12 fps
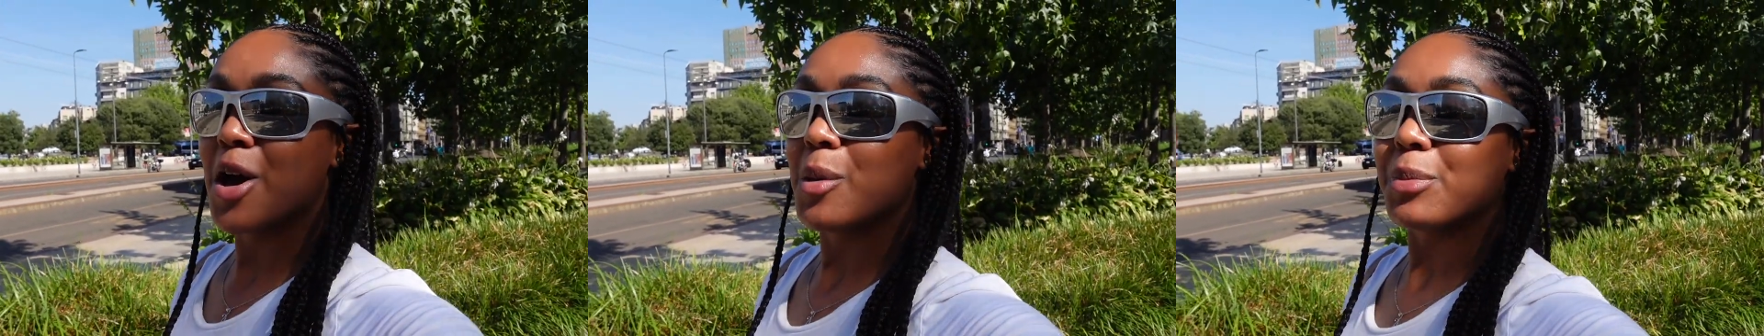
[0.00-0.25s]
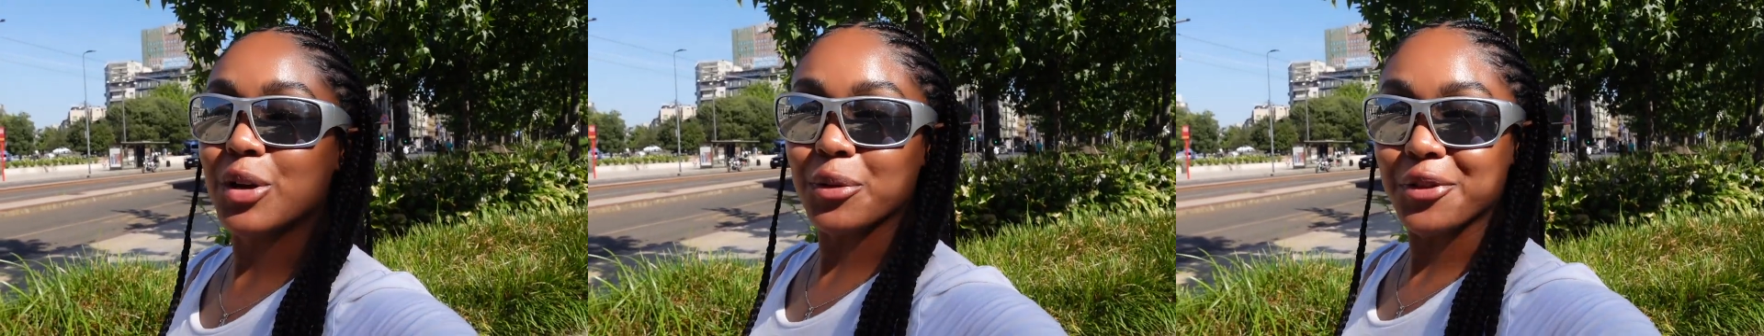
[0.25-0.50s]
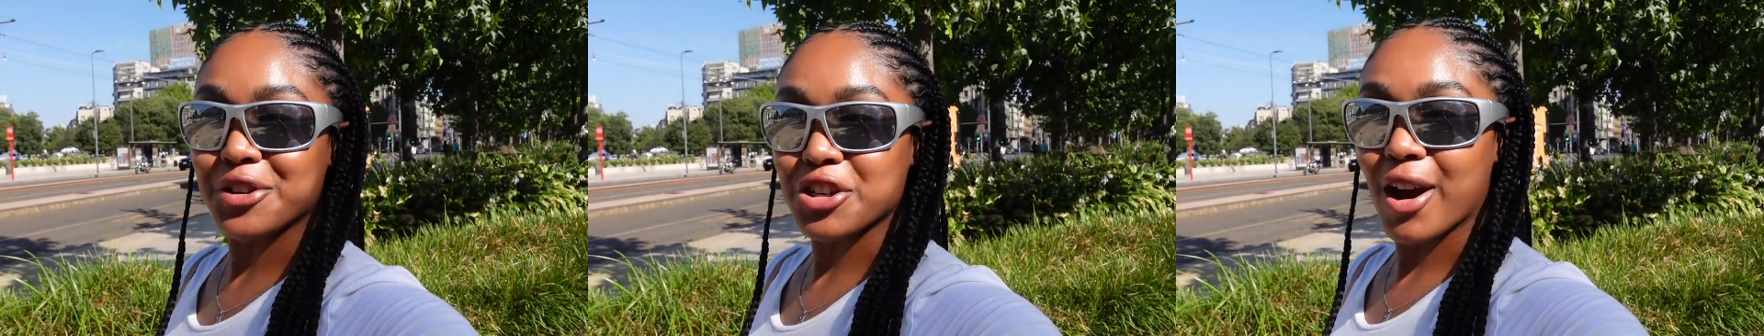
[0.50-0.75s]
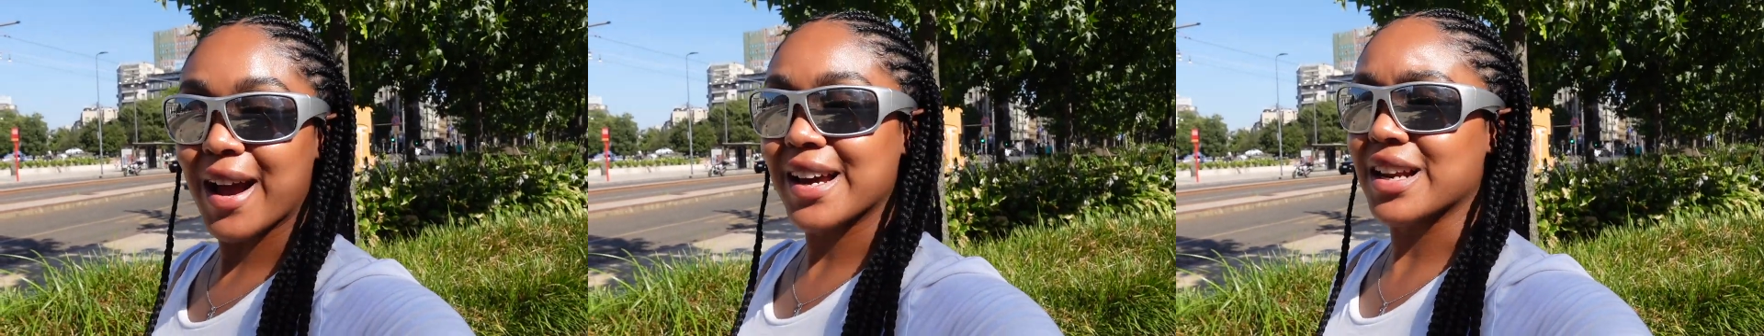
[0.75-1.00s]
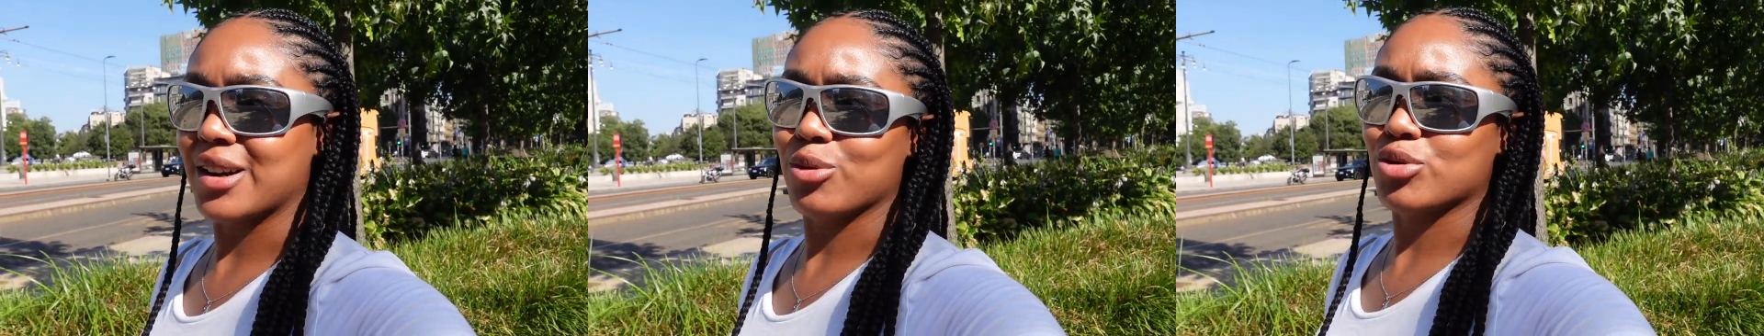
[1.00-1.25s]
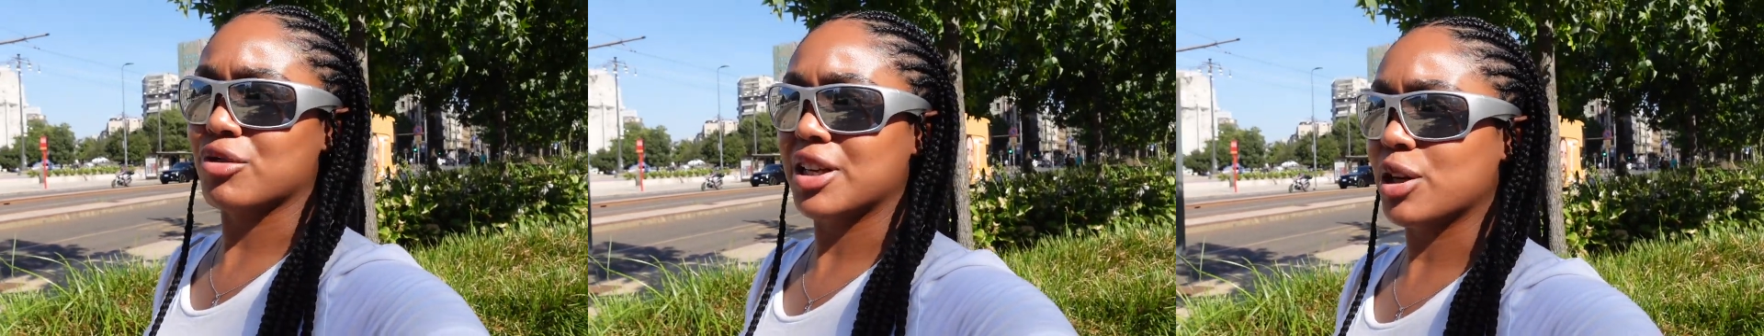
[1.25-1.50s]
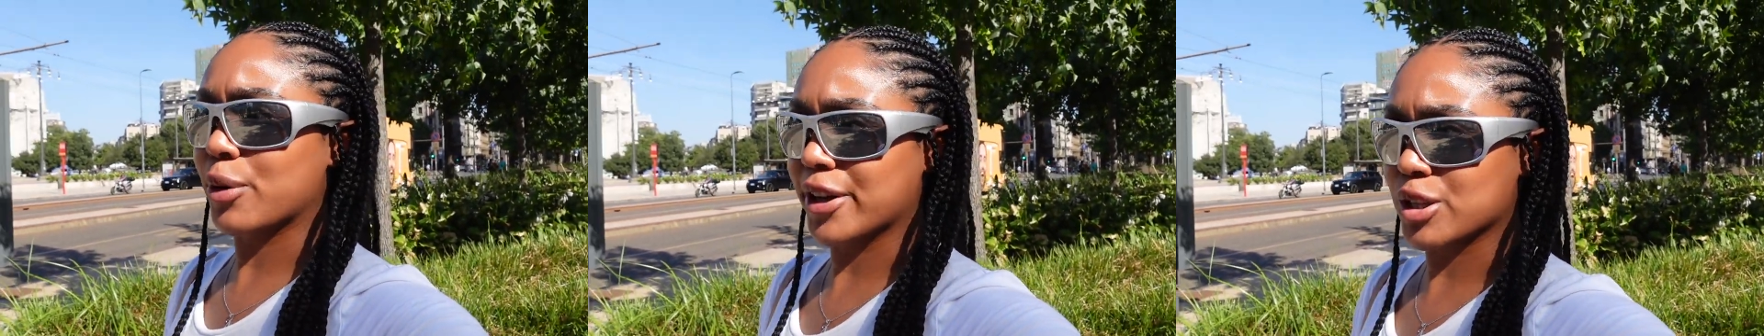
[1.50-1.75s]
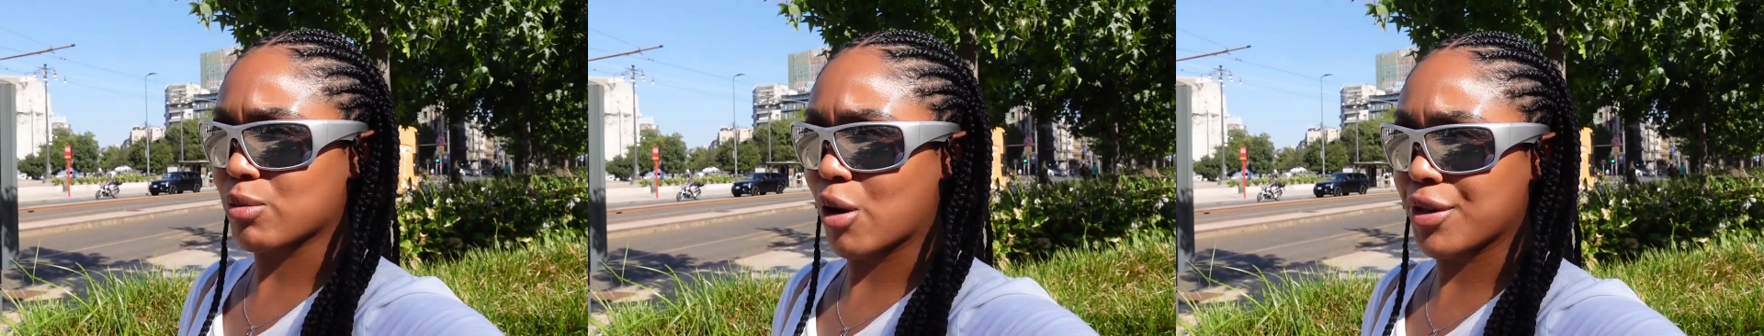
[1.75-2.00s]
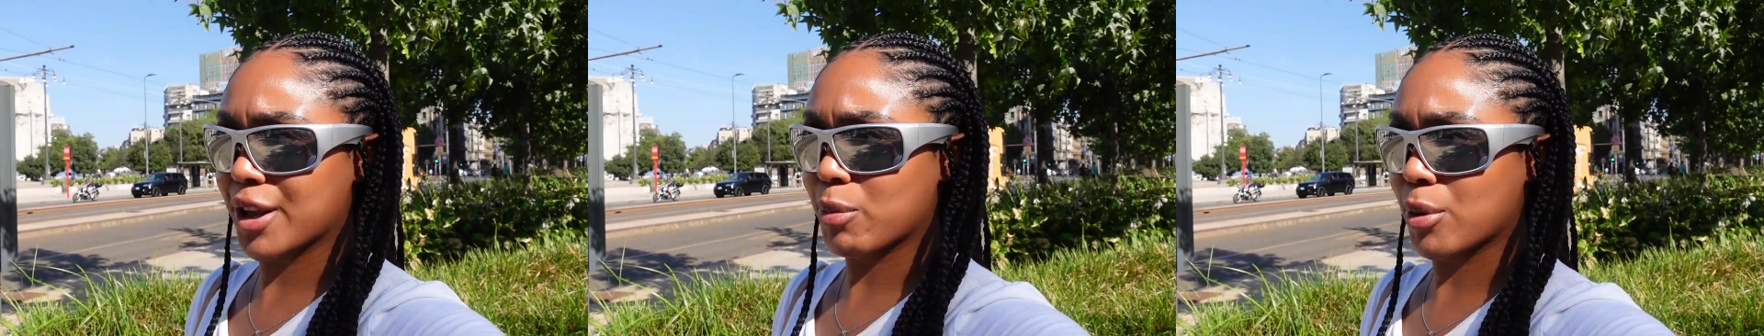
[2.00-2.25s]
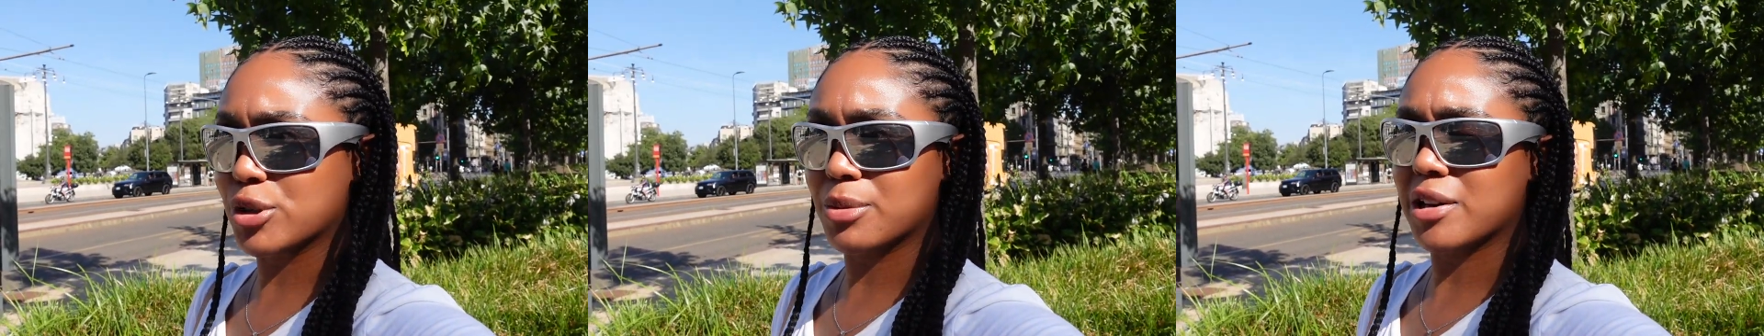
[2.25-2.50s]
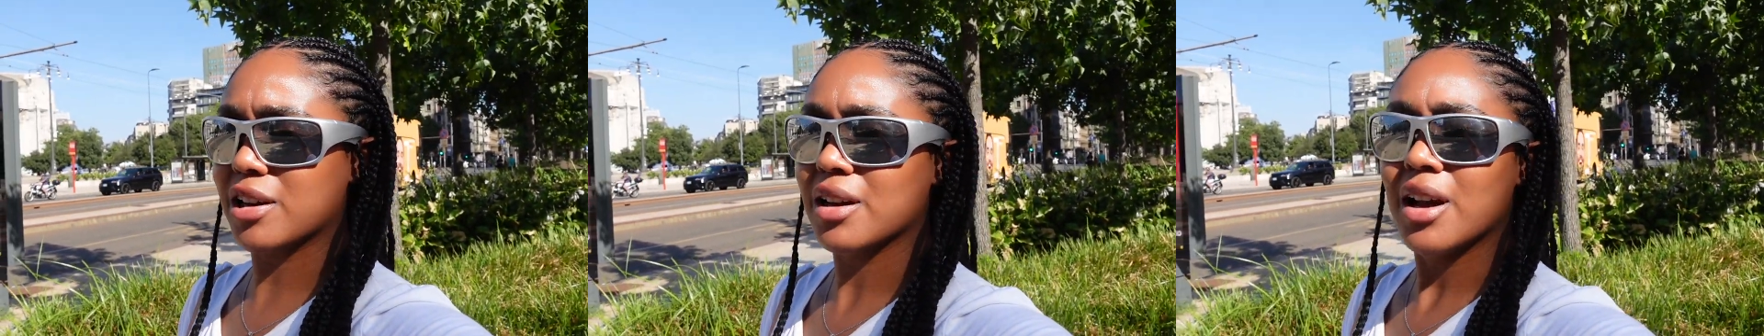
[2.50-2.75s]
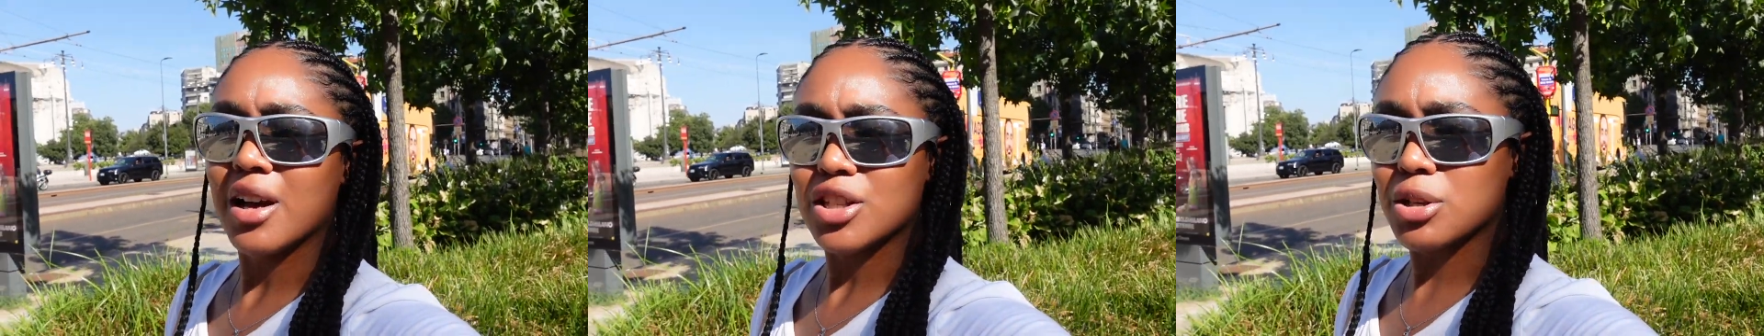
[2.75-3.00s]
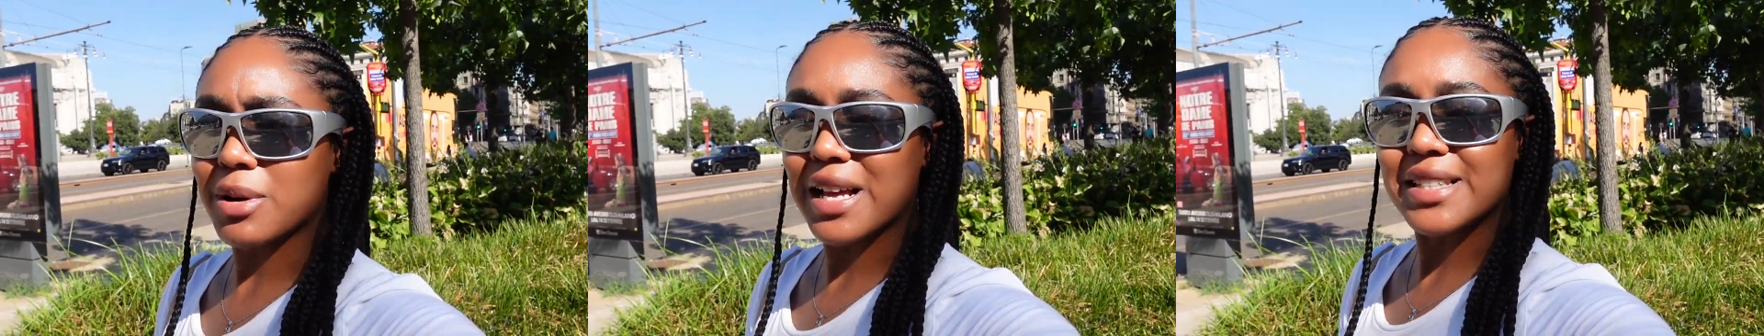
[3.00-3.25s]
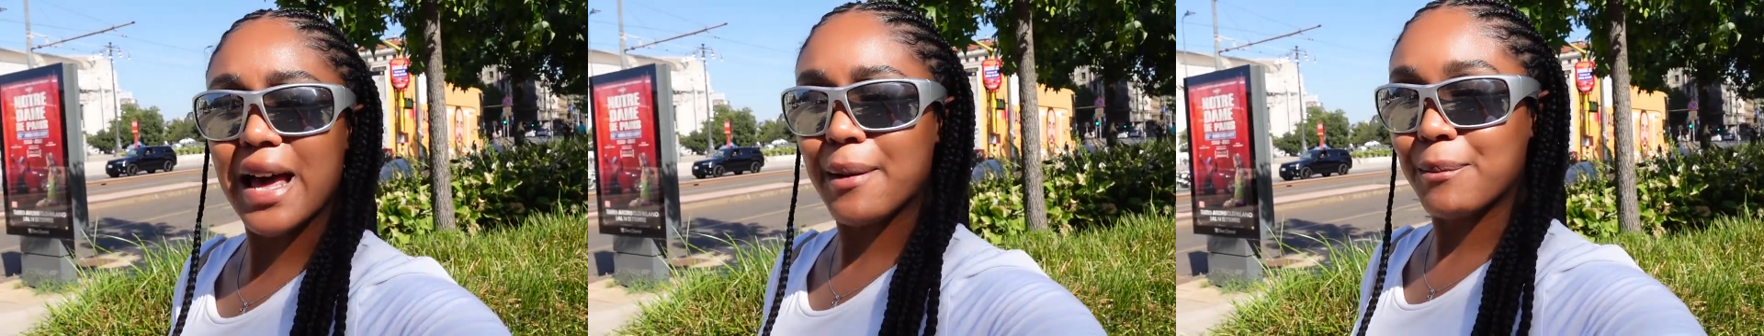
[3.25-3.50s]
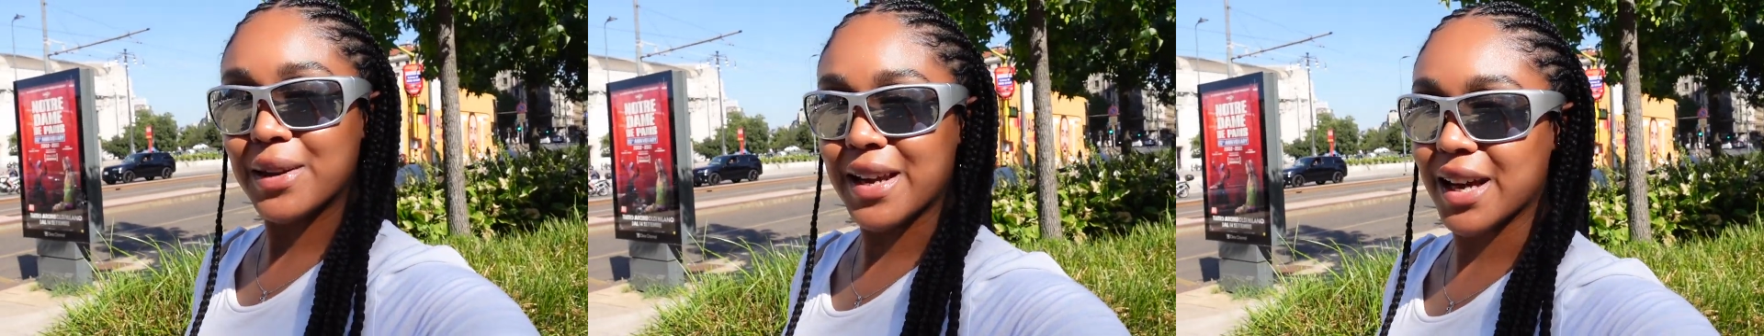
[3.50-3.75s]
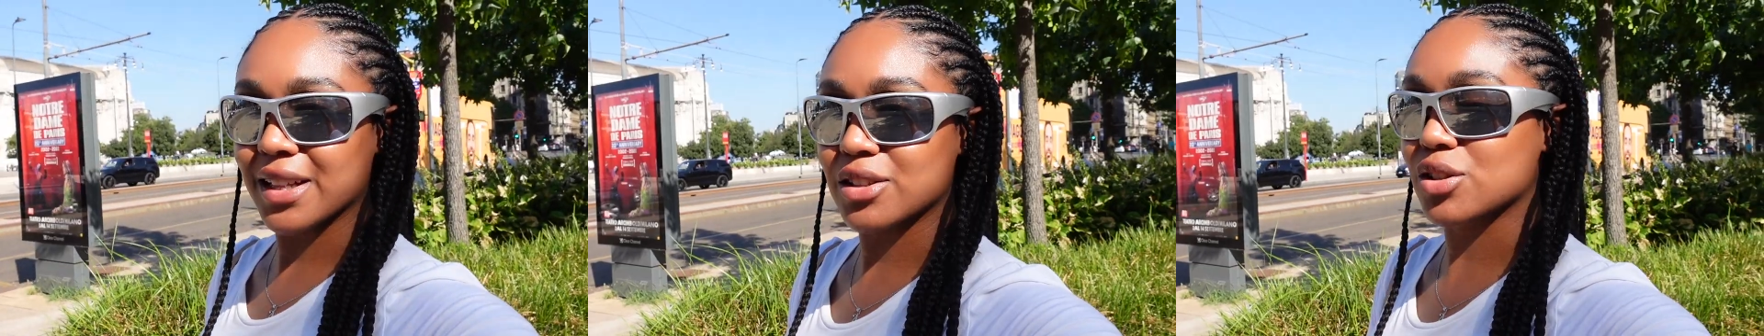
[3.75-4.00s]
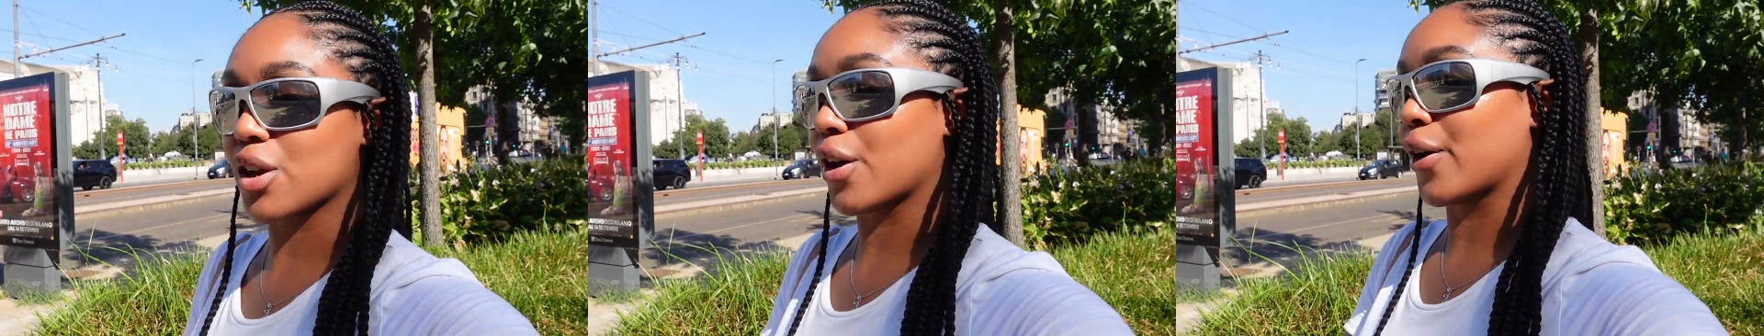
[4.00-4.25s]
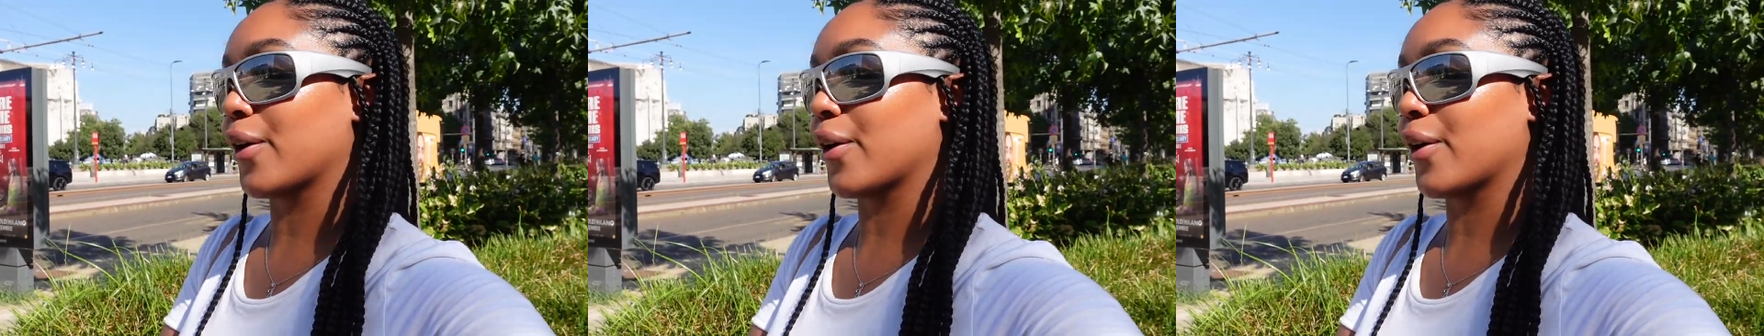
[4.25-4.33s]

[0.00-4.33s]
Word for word: being on the train and it was really quick as well. I think probably took like, took like 10 minutes, so